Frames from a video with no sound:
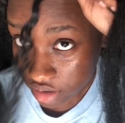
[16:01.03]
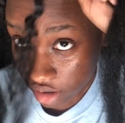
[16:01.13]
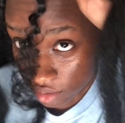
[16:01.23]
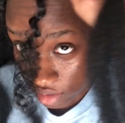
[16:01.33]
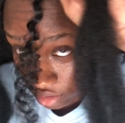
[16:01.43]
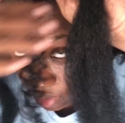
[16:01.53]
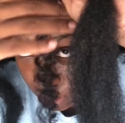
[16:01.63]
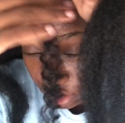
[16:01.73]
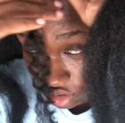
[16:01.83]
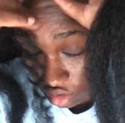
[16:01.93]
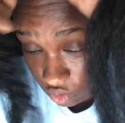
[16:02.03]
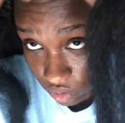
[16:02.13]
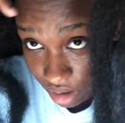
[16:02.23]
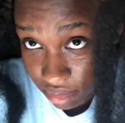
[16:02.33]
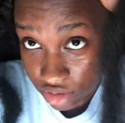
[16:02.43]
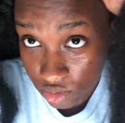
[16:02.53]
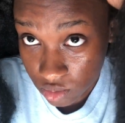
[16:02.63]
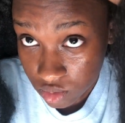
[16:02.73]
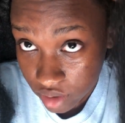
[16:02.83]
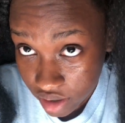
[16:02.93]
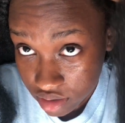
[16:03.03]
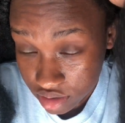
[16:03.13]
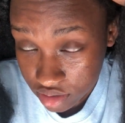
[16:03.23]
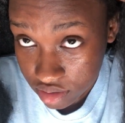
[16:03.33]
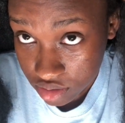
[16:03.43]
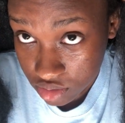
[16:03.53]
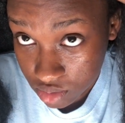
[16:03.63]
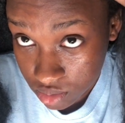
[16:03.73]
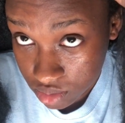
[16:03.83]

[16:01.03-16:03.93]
out, and we're gonna start wrapping the root at least 2-3